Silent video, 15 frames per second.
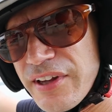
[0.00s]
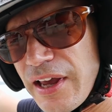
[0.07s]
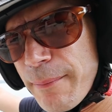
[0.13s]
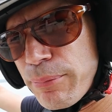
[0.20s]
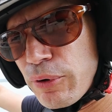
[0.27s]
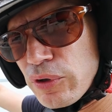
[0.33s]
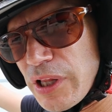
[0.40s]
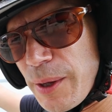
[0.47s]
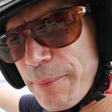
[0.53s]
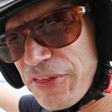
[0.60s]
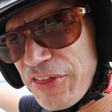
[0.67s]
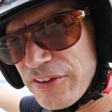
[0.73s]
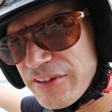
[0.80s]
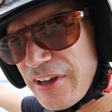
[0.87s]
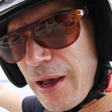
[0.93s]
temple up
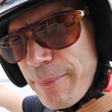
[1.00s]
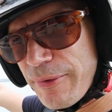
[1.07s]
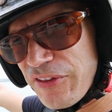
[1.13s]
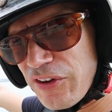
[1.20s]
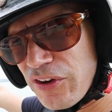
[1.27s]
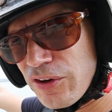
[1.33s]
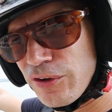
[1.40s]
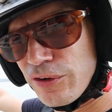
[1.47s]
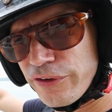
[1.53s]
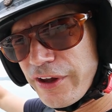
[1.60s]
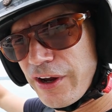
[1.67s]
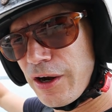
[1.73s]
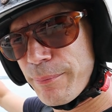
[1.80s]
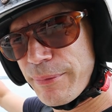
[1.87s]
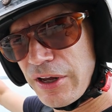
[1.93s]
at the top of the hill
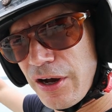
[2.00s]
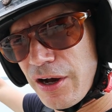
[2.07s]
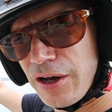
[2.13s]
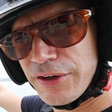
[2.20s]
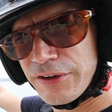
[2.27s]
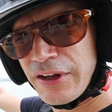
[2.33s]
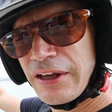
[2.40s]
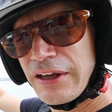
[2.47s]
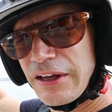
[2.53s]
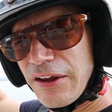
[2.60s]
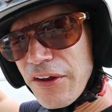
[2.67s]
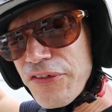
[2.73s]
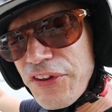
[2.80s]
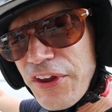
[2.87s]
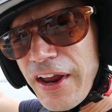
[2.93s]
there beyond
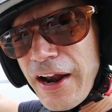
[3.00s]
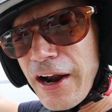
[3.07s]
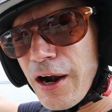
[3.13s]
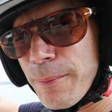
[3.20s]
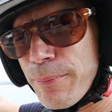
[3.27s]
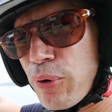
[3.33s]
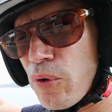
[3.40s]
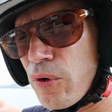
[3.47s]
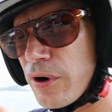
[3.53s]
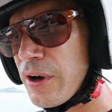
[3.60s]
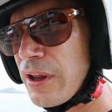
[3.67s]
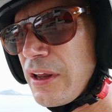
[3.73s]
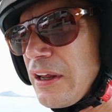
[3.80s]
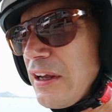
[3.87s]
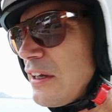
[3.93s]
is the airport.
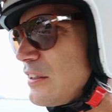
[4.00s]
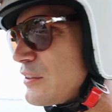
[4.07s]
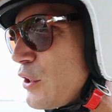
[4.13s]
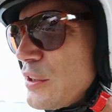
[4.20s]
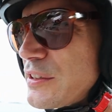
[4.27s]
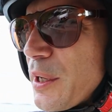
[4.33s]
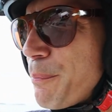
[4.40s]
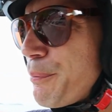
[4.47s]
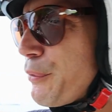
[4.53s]
So it's a